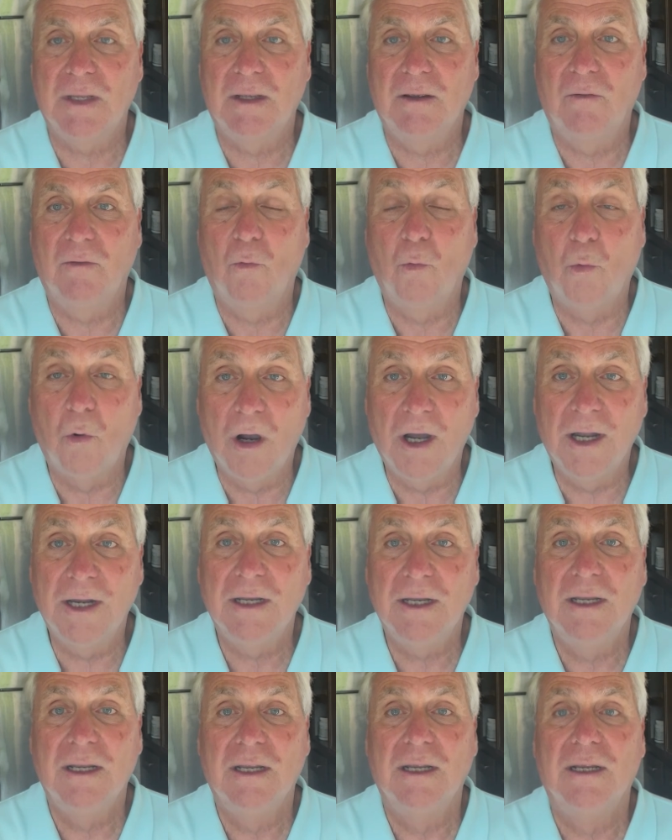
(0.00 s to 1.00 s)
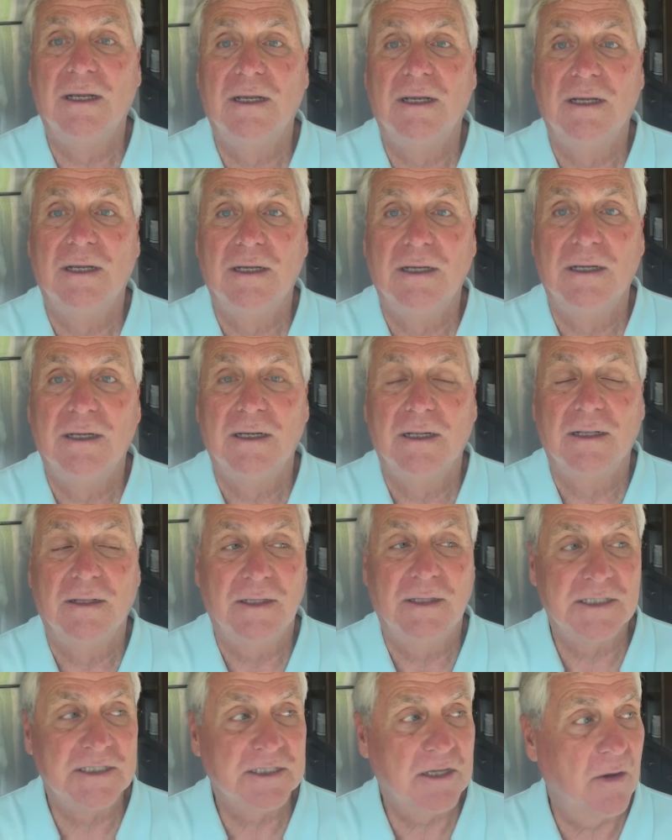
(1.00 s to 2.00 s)
what
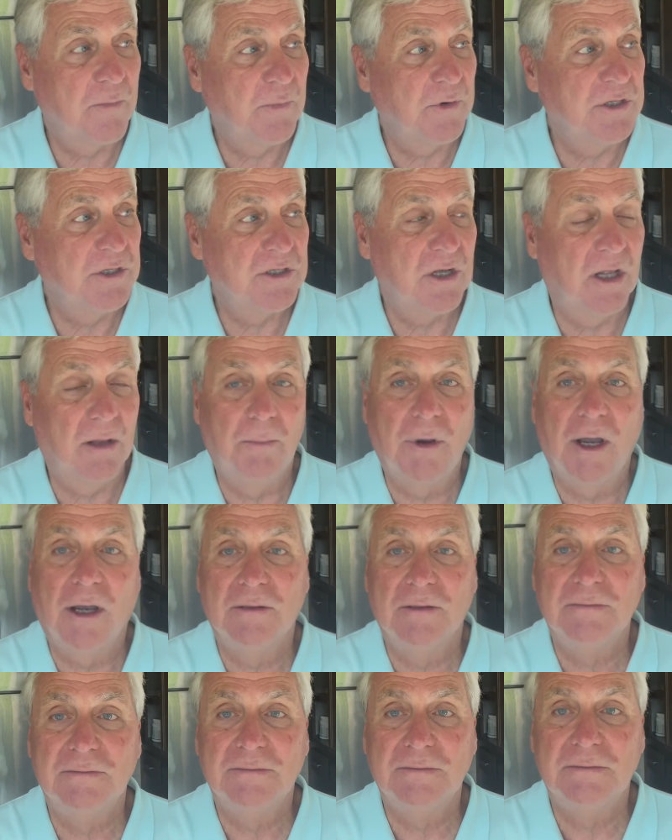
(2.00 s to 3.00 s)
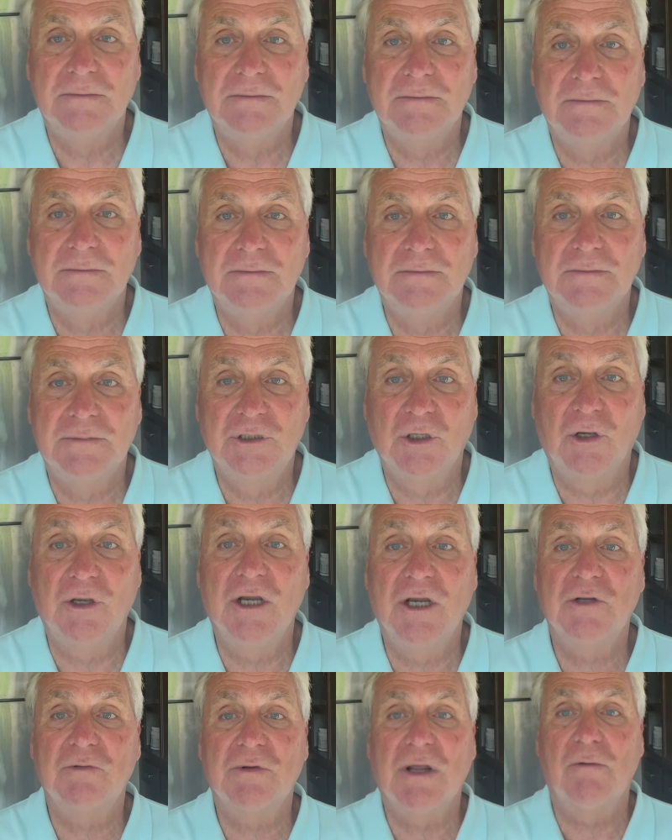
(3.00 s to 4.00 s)
this company is all about. So
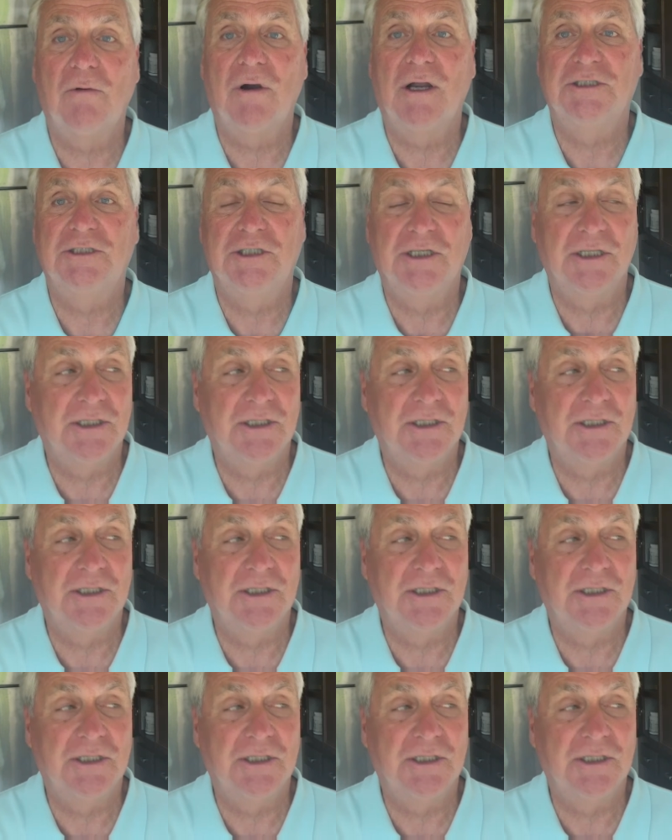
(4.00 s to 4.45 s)
here's what I want you to